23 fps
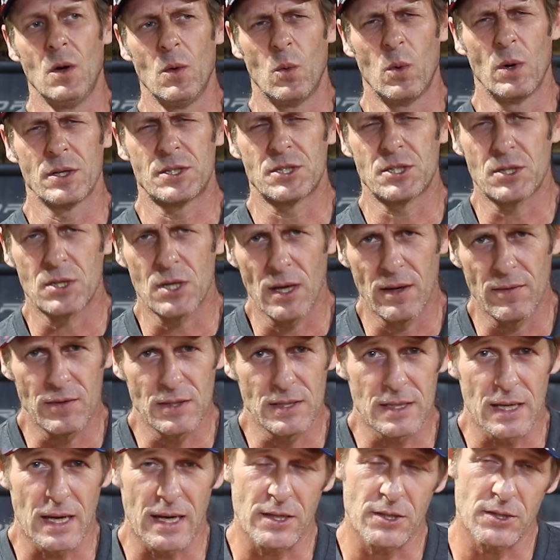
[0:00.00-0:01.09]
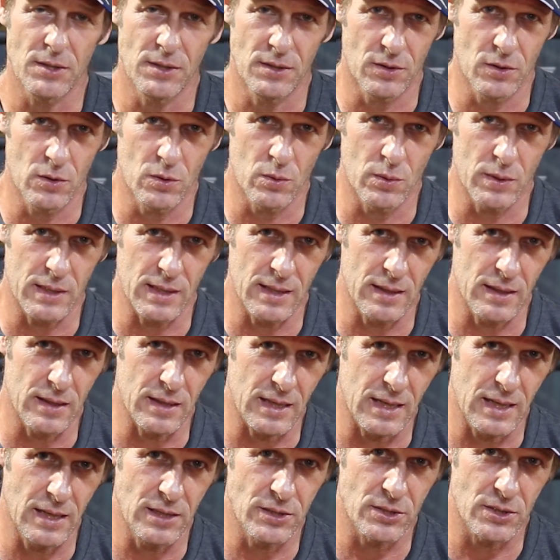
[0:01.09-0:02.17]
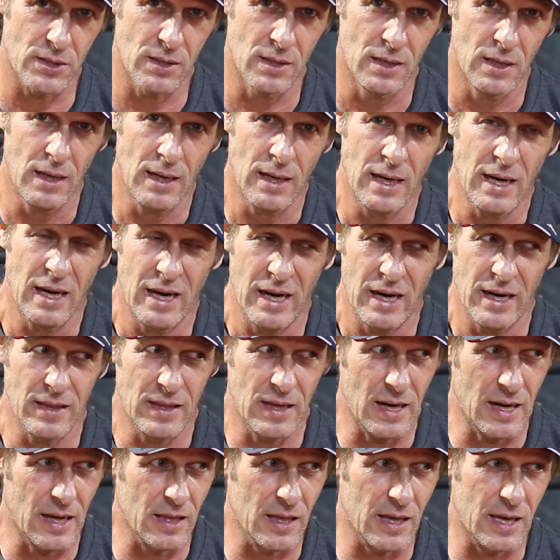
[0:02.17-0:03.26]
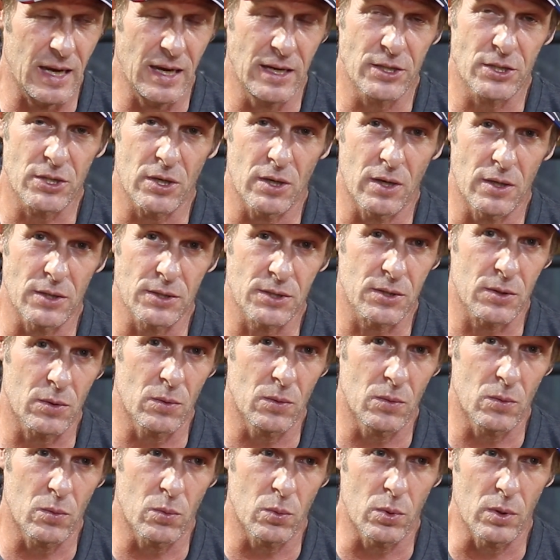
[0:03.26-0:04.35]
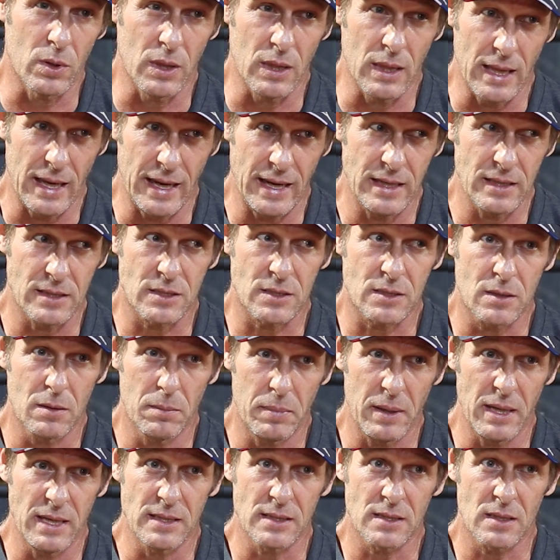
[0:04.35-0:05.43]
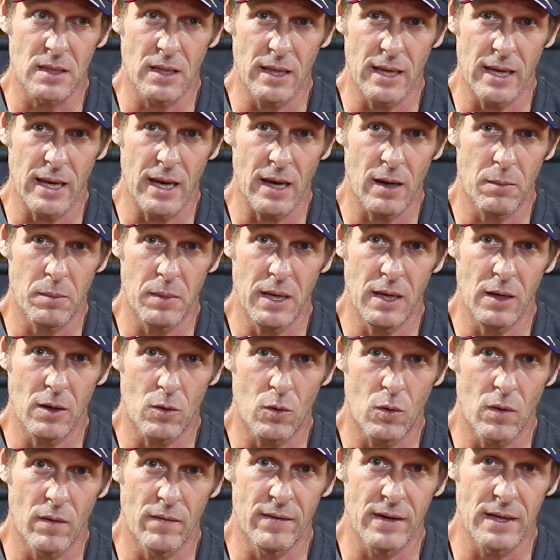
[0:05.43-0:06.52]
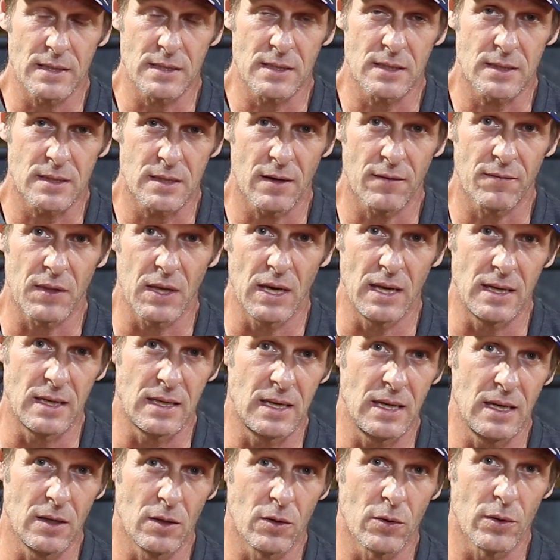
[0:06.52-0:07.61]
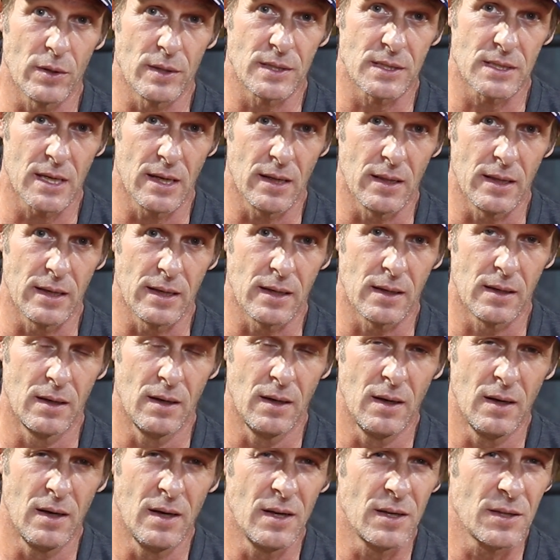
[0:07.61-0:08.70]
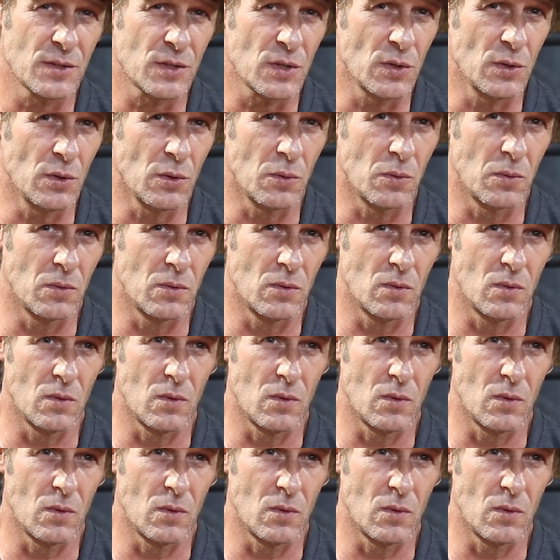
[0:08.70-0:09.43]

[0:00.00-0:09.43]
what Chevy's actually doing with the allocation. And the allocation also relates to basically how many Corvettes and stuff that dealer is selling. So,